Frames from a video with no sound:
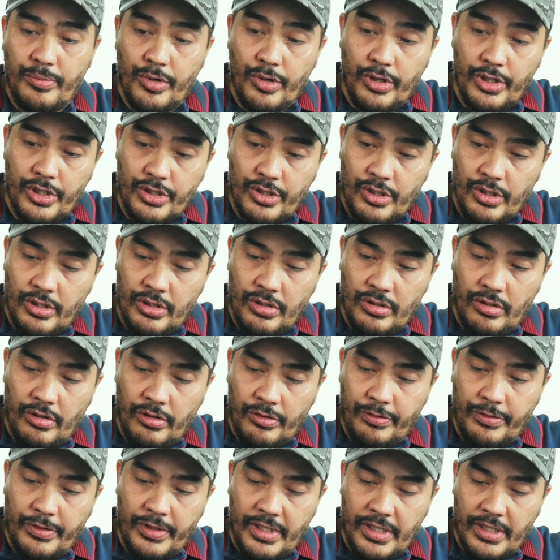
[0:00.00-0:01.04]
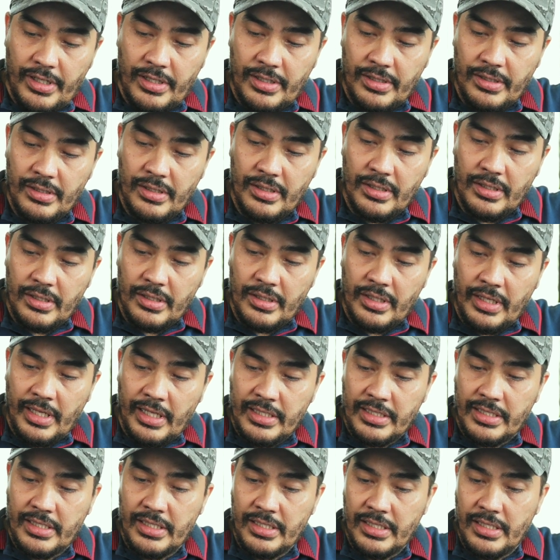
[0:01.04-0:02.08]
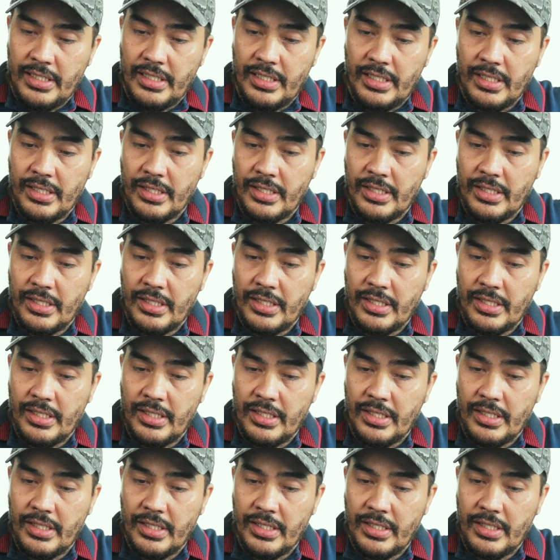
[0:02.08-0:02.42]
portion of the LCD.